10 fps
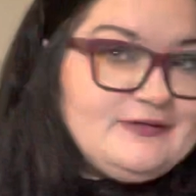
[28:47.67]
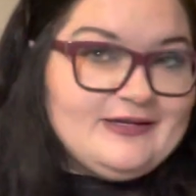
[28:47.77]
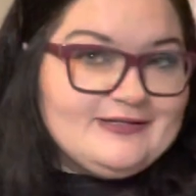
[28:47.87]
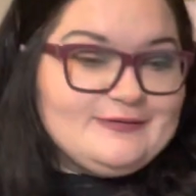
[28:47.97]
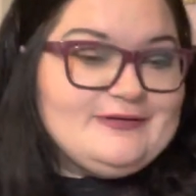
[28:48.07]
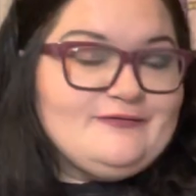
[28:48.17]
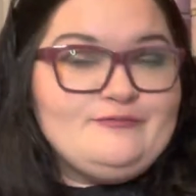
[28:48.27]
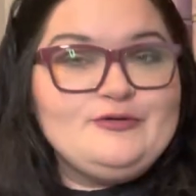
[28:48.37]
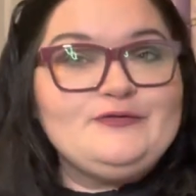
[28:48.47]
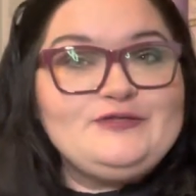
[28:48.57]
guys, we have
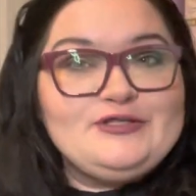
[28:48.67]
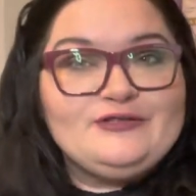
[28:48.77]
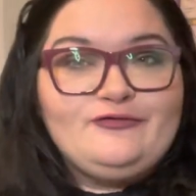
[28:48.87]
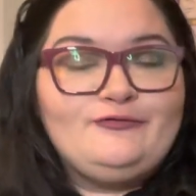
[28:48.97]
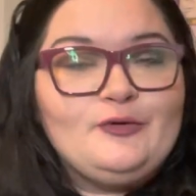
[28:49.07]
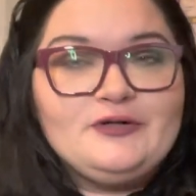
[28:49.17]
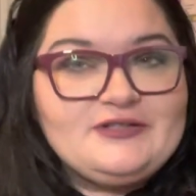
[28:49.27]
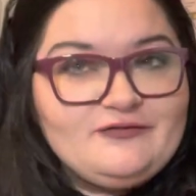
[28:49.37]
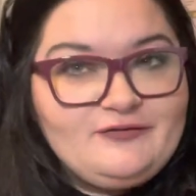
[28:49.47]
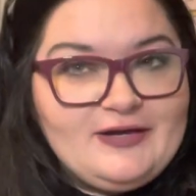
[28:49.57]
moved to the fourth
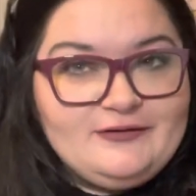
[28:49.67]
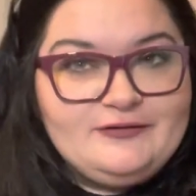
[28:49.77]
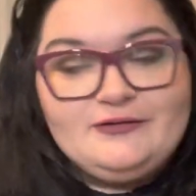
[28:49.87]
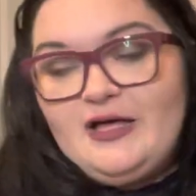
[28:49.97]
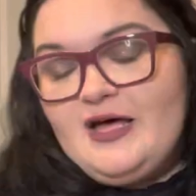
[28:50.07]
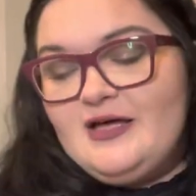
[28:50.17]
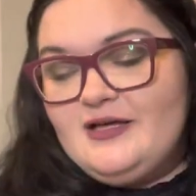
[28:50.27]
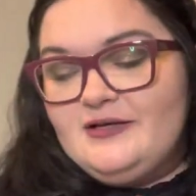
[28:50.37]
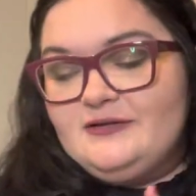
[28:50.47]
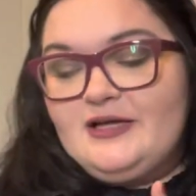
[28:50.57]
and final
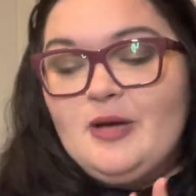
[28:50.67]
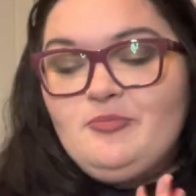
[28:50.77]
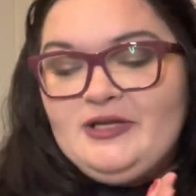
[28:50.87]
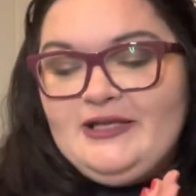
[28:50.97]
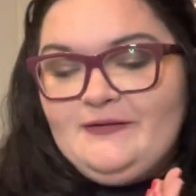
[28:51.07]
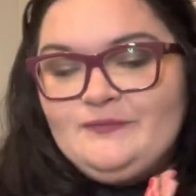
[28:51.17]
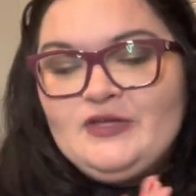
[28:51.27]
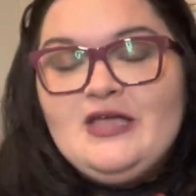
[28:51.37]
uh, company.